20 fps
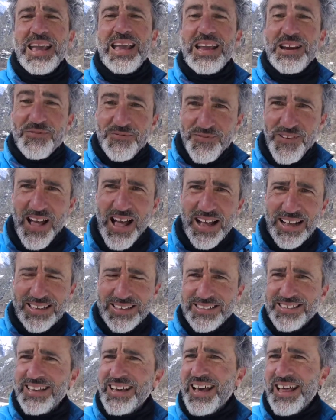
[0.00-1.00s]
In
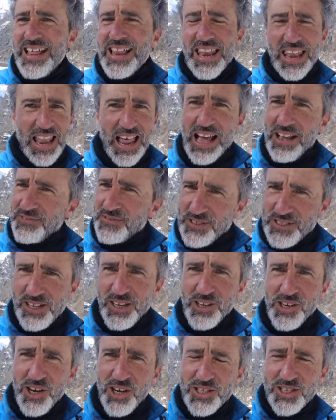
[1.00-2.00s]
fact, life
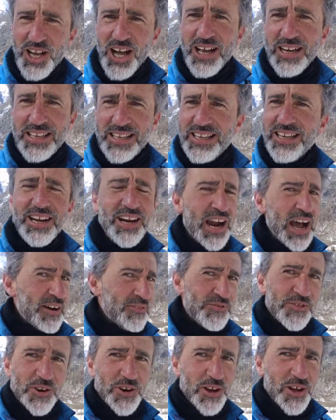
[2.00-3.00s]
still goes on here
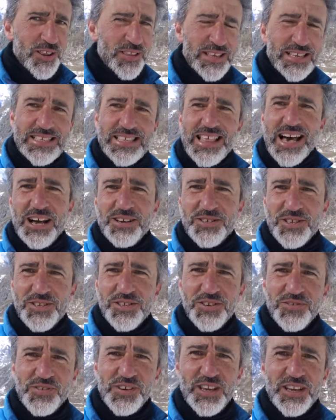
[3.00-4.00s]
after all these
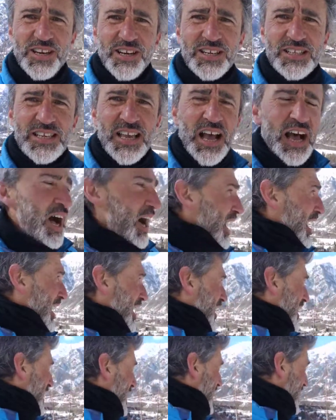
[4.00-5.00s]
thousands of years,
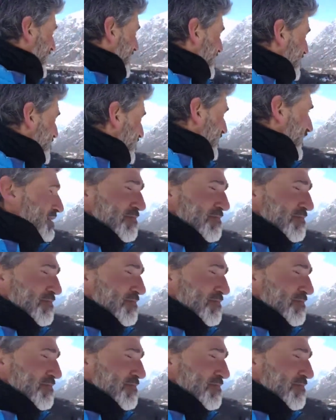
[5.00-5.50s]
and you